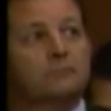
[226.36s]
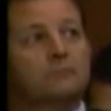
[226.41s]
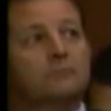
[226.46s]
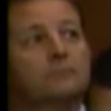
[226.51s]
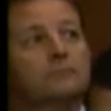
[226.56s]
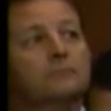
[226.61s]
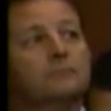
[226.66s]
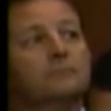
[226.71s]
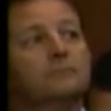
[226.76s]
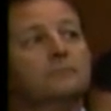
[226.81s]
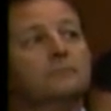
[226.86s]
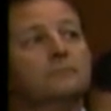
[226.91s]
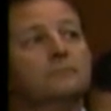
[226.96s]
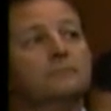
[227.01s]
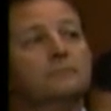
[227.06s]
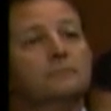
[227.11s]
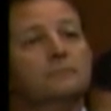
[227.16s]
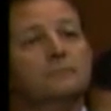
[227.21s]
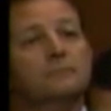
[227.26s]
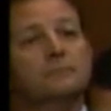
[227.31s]

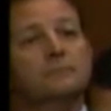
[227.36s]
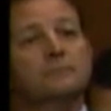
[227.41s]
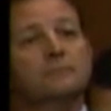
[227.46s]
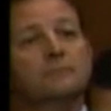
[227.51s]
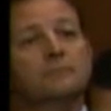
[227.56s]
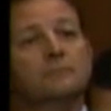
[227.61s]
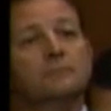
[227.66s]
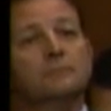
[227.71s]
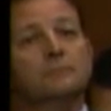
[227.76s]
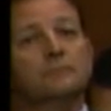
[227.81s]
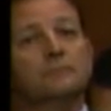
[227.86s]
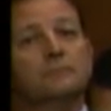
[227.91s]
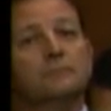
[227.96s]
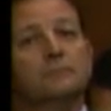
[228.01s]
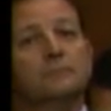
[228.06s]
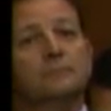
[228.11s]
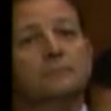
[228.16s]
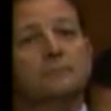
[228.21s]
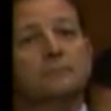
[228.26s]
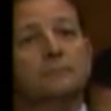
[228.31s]

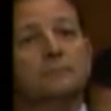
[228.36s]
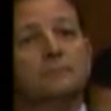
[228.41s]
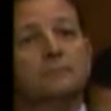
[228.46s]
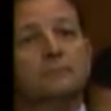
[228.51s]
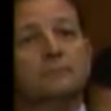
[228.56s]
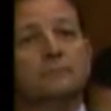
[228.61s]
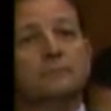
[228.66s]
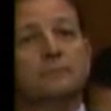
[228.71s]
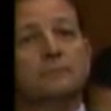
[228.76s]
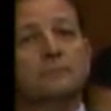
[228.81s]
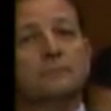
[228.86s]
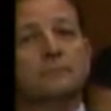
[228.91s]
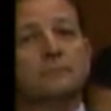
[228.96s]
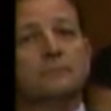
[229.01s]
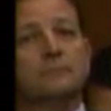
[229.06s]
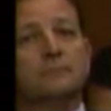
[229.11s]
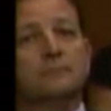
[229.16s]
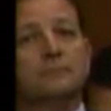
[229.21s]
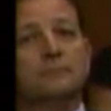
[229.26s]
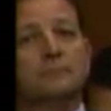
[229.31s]

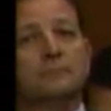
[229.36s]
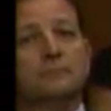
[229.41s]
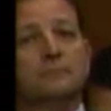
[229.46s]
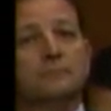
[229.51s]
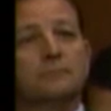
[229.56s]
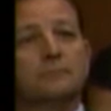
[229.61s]
(not speaking)